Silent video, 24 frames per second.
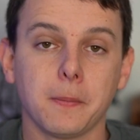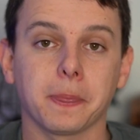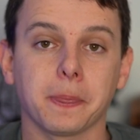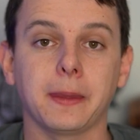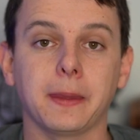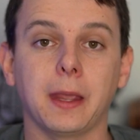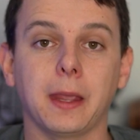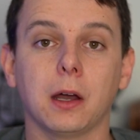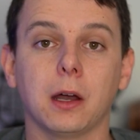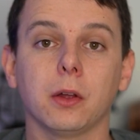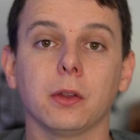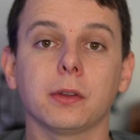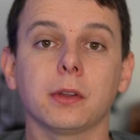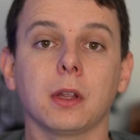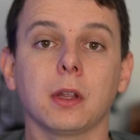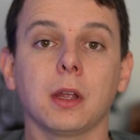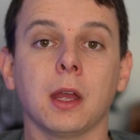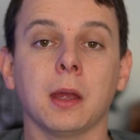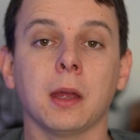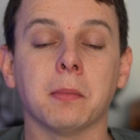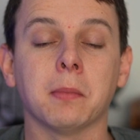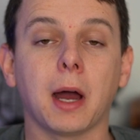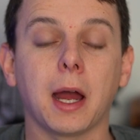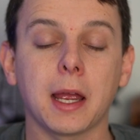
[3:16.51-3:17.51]
Now,
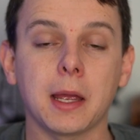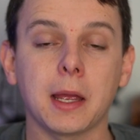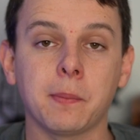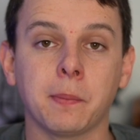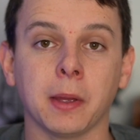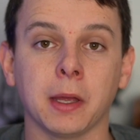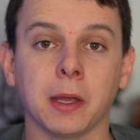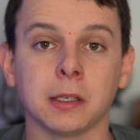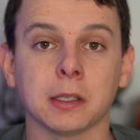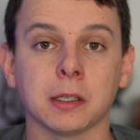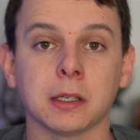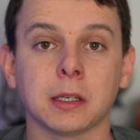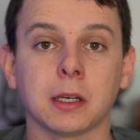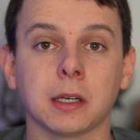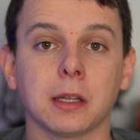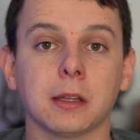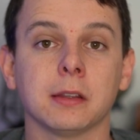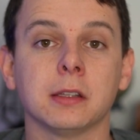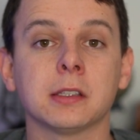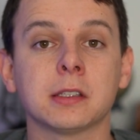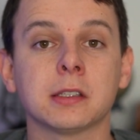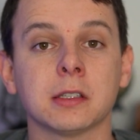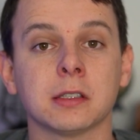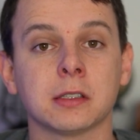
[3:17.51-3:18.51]
in my opinion,
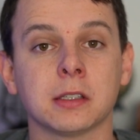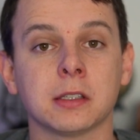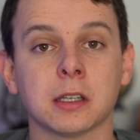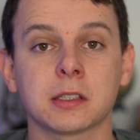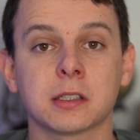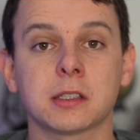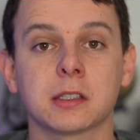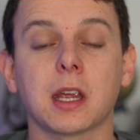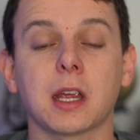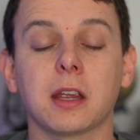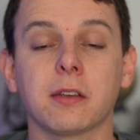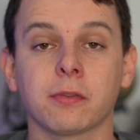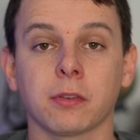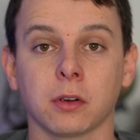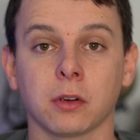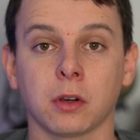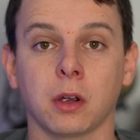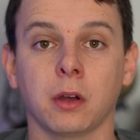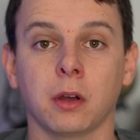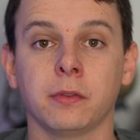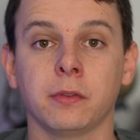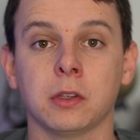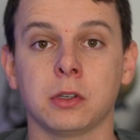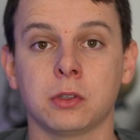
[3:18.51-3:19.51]
this is the safer
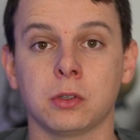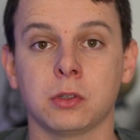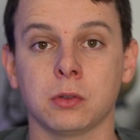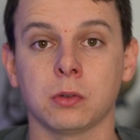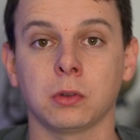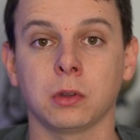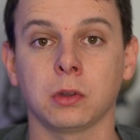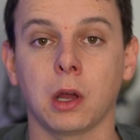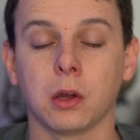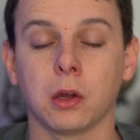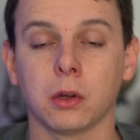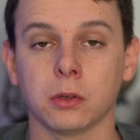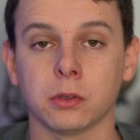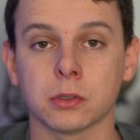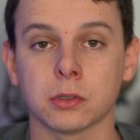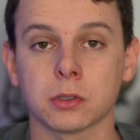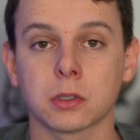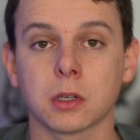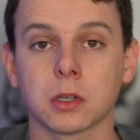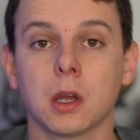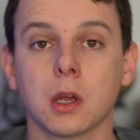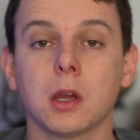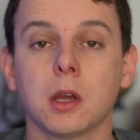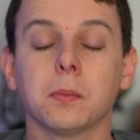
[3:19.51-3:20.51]
of the two loans,
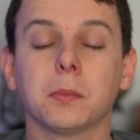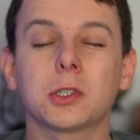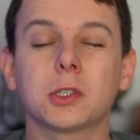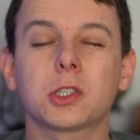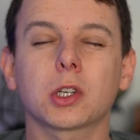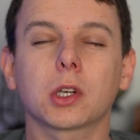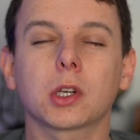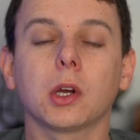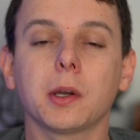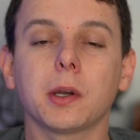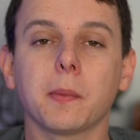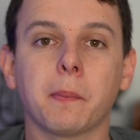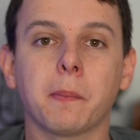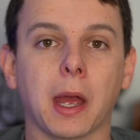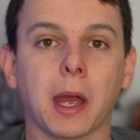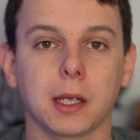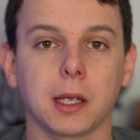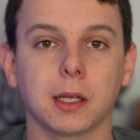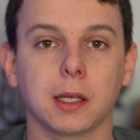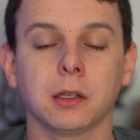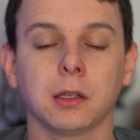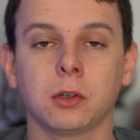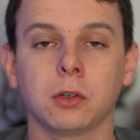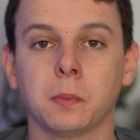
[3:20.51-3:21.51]
but you're going to pay a
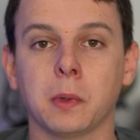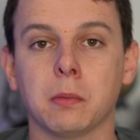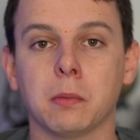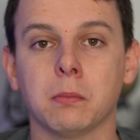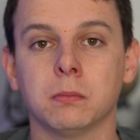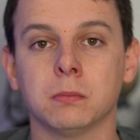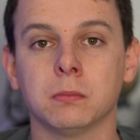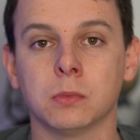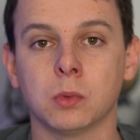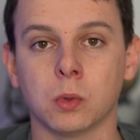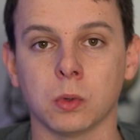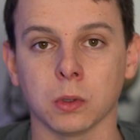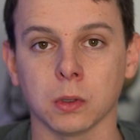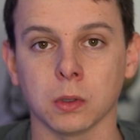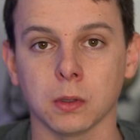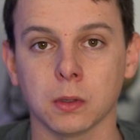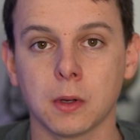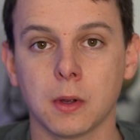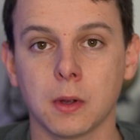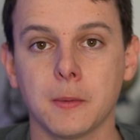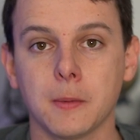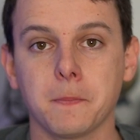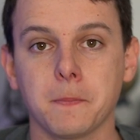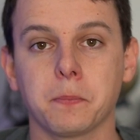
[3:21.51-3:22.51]
little bit more
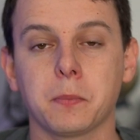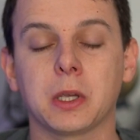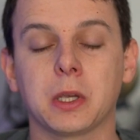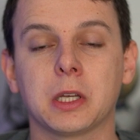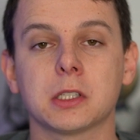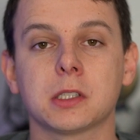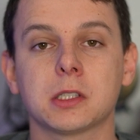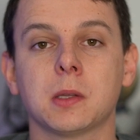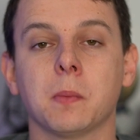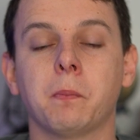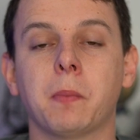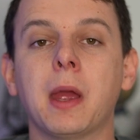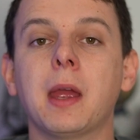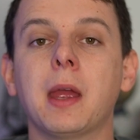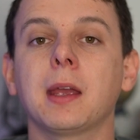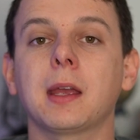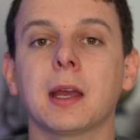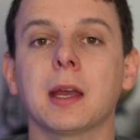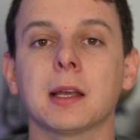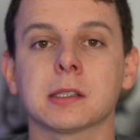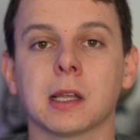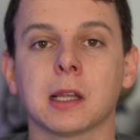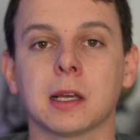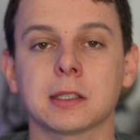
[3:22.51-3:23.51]
because the bank
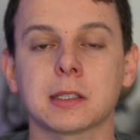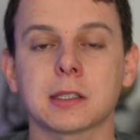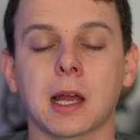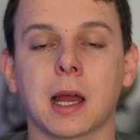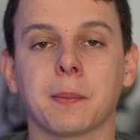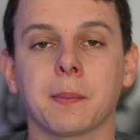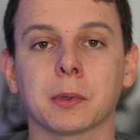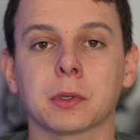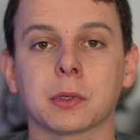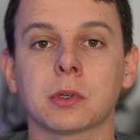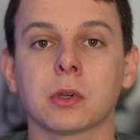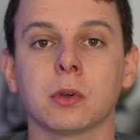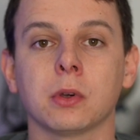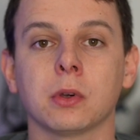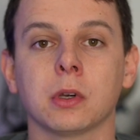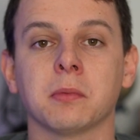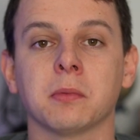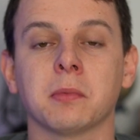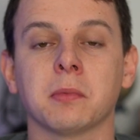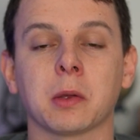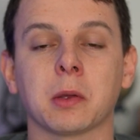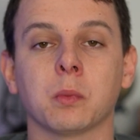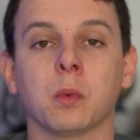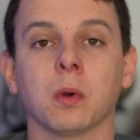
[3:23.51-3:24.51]
has less opportunity to
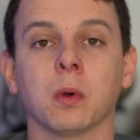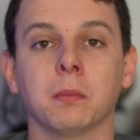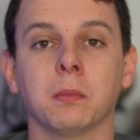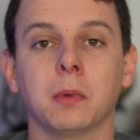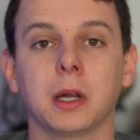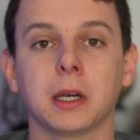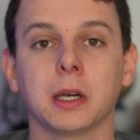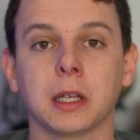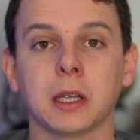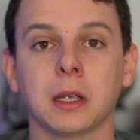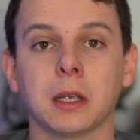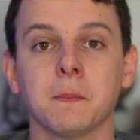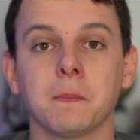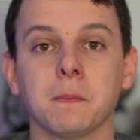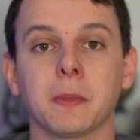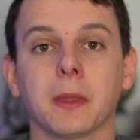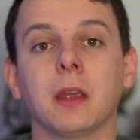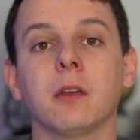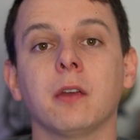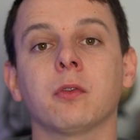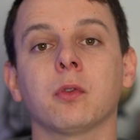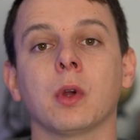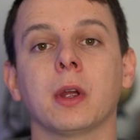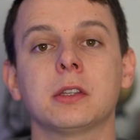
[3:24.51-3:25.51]
make more money
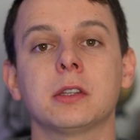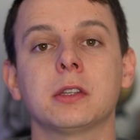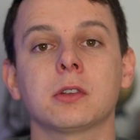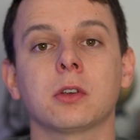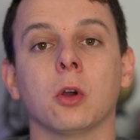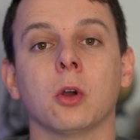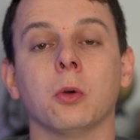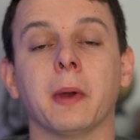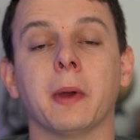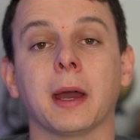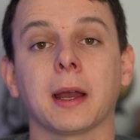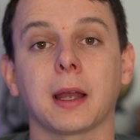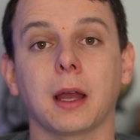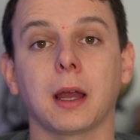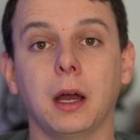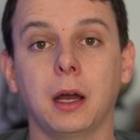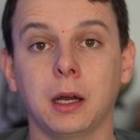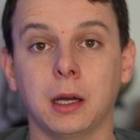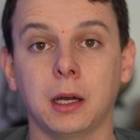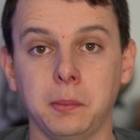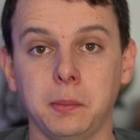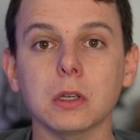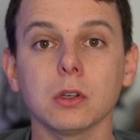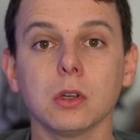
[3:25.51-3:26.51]
if rates go back
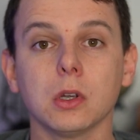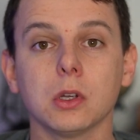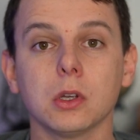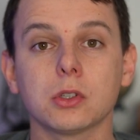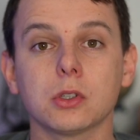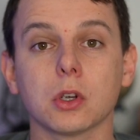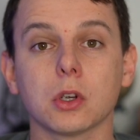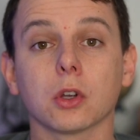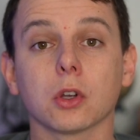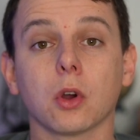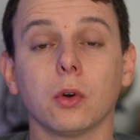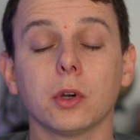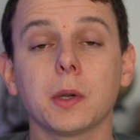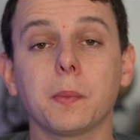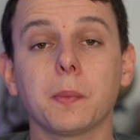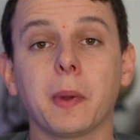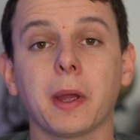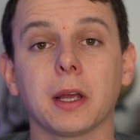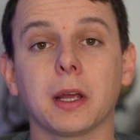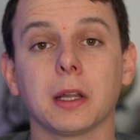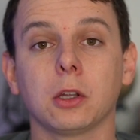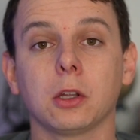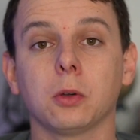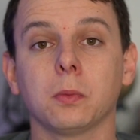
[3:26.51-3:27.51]
up. So you're going to pay a
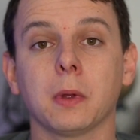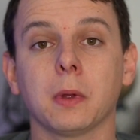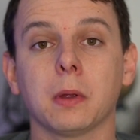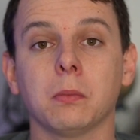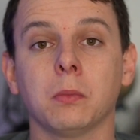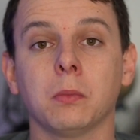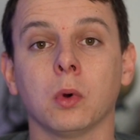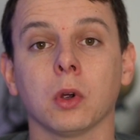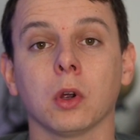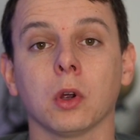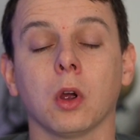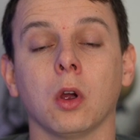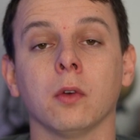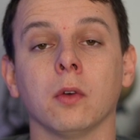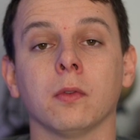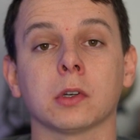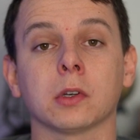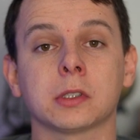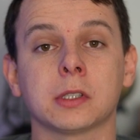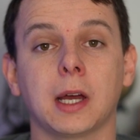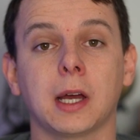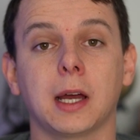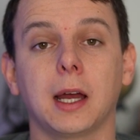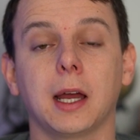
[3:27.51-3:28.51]
little bit more over
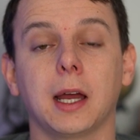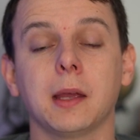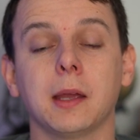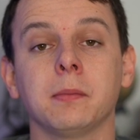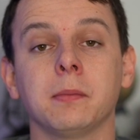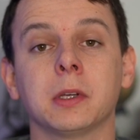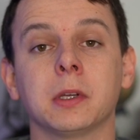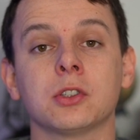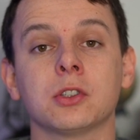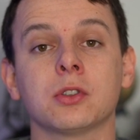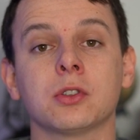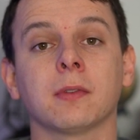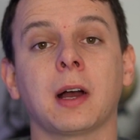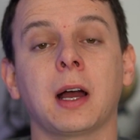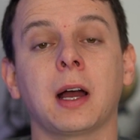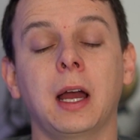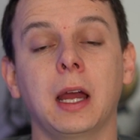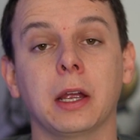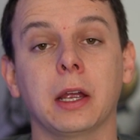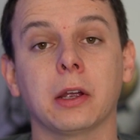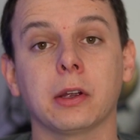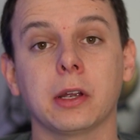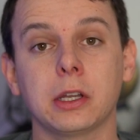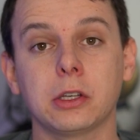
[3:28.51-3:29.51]
time because you have a
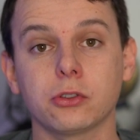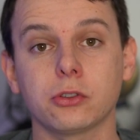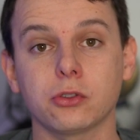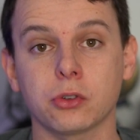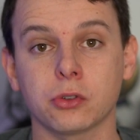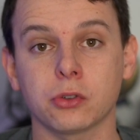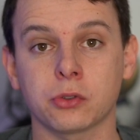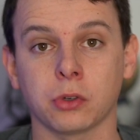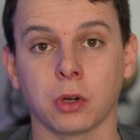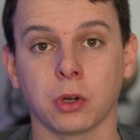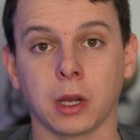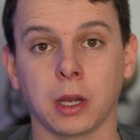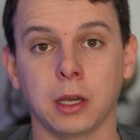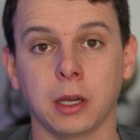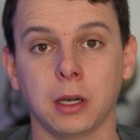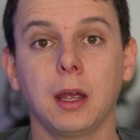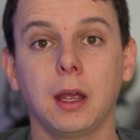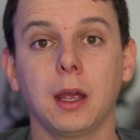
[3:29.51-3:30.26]
higher interest rate.